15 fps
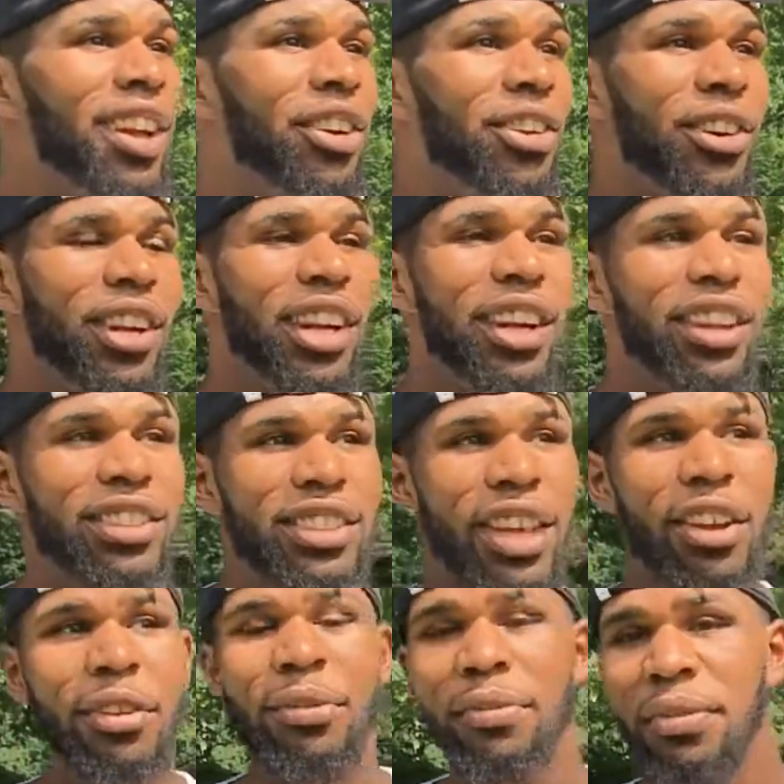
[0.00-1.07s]
what else?
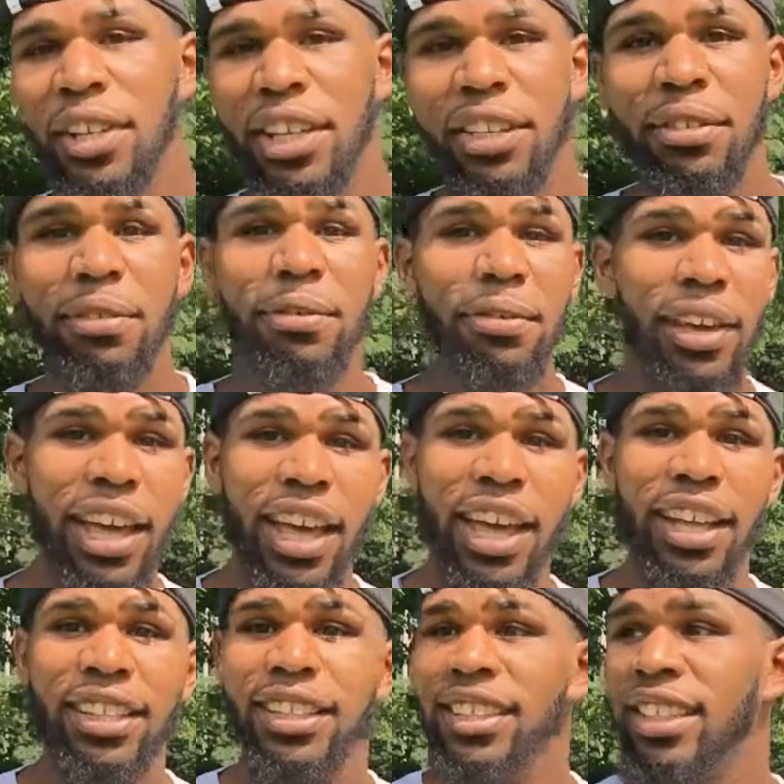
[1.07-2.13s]
Fit,
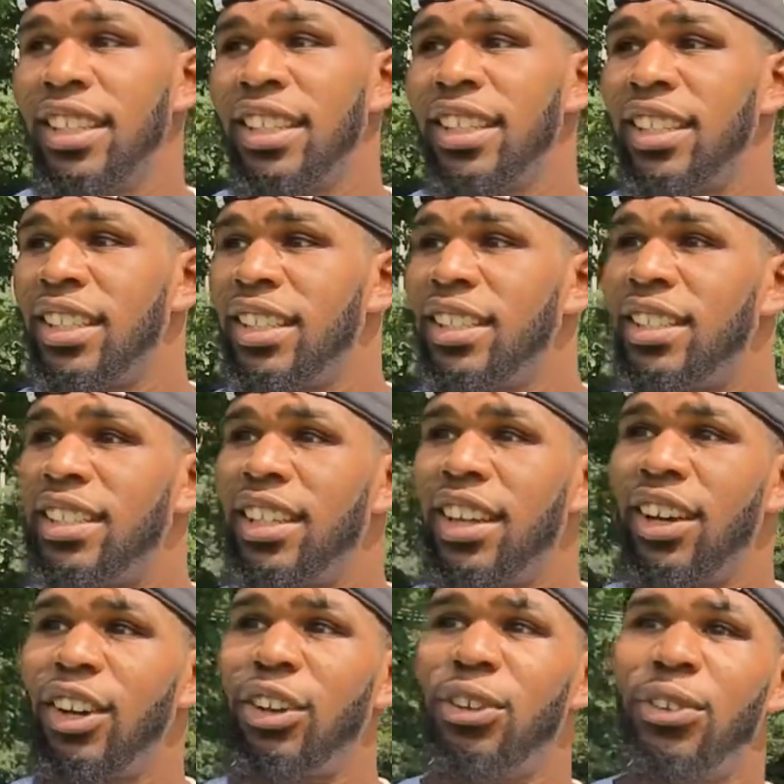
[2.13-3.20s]
fat, you
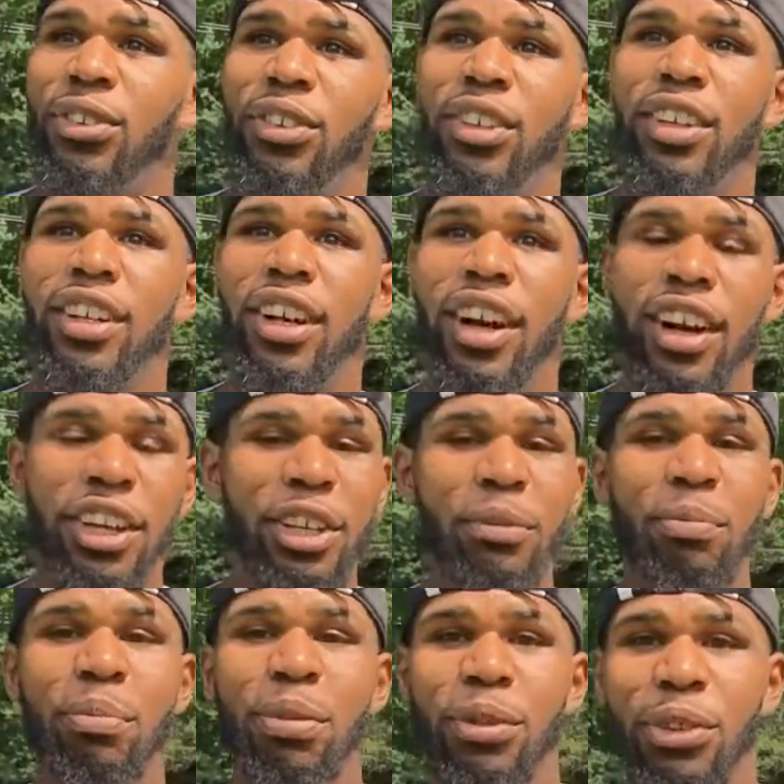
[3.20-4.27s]
know,
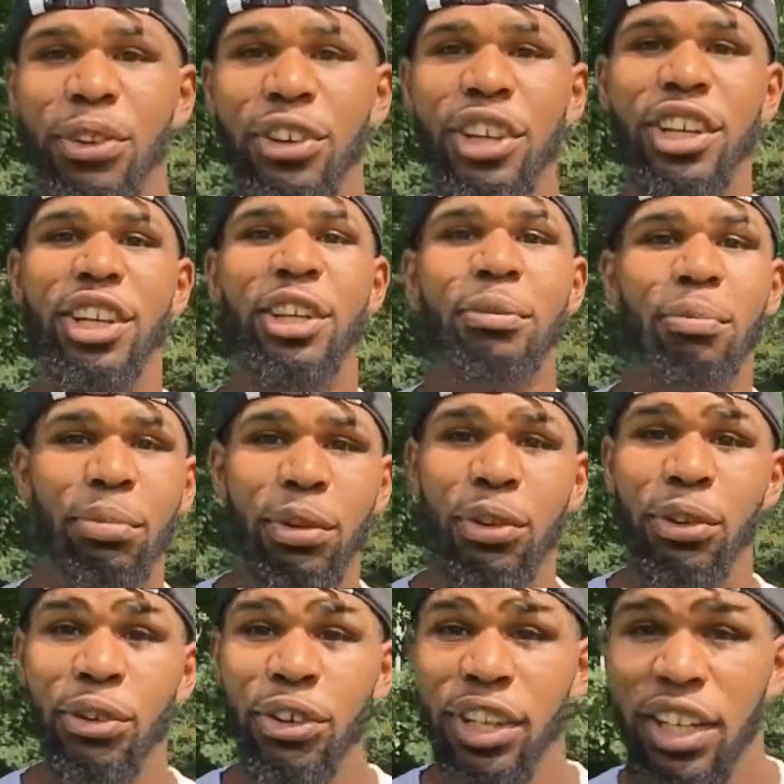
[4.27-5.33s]
unemployed,
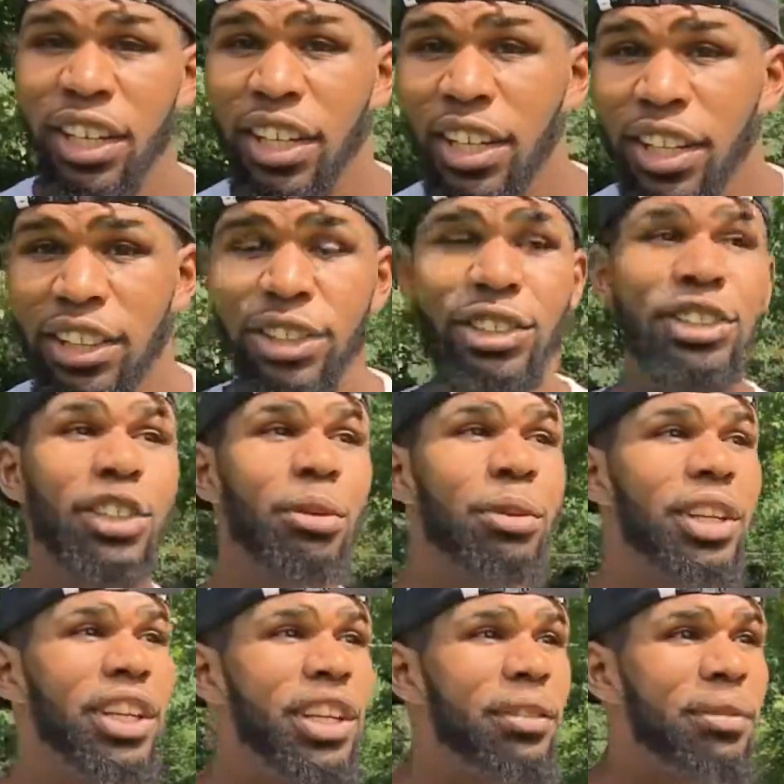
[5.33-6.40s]
employed. There's so
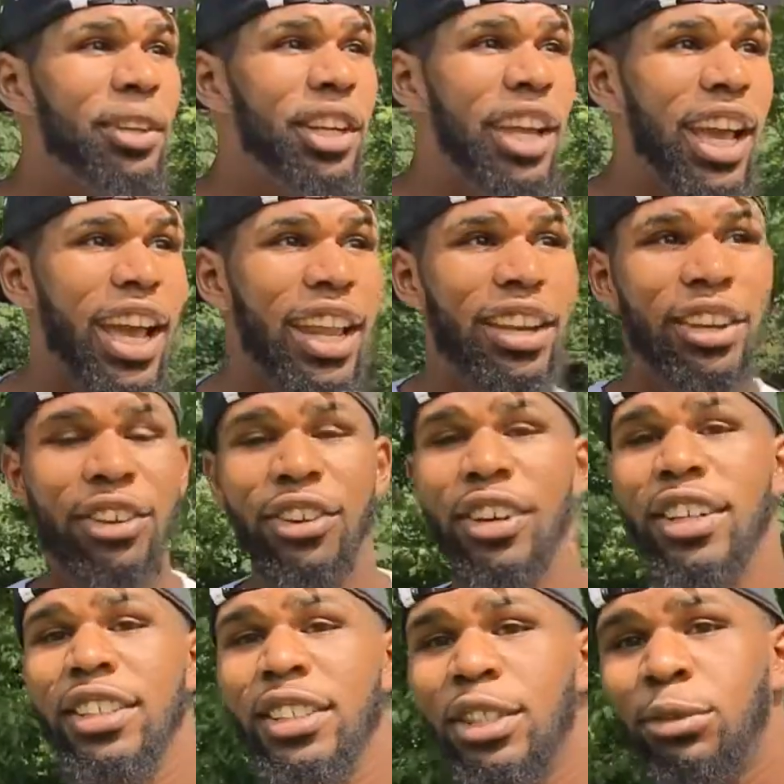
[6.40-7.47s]
many different
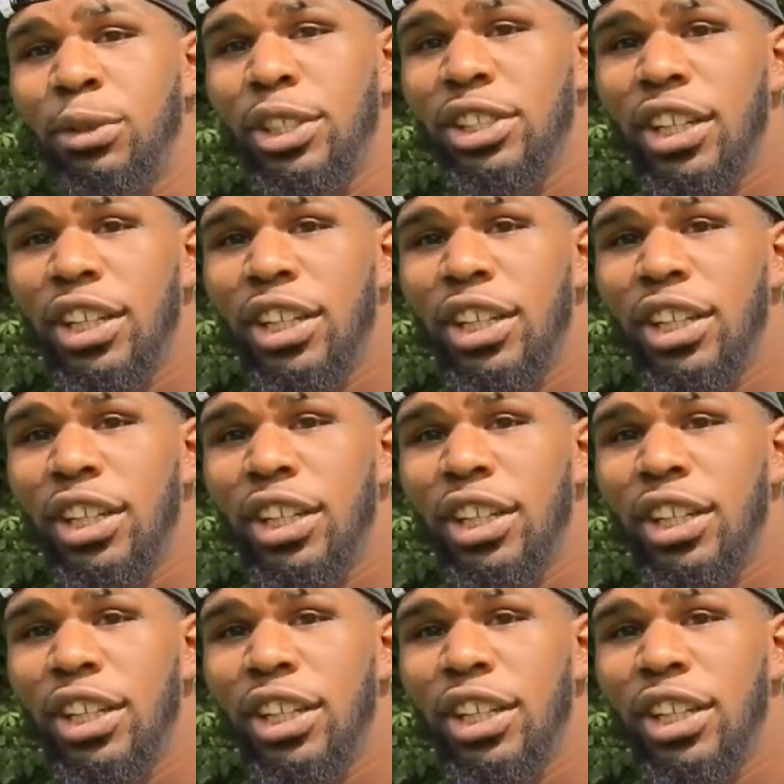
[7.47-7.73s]
categories that